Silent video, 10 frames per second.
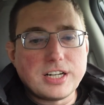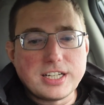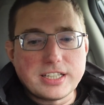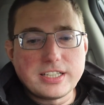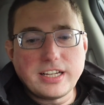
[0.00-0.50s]

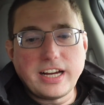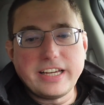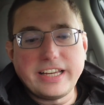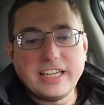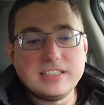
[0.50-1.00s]

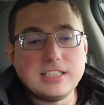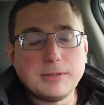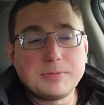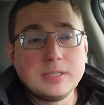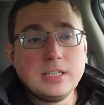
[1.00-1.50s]
I ended
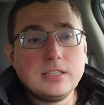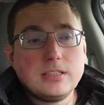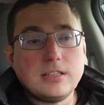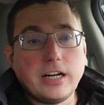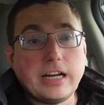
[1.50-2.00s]
up,
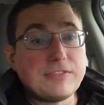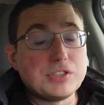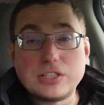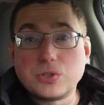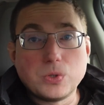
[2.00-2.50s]

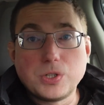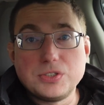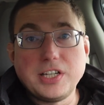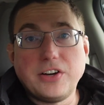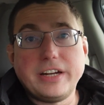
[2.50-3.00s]
after that school
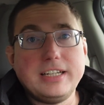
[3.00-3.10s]
closed down,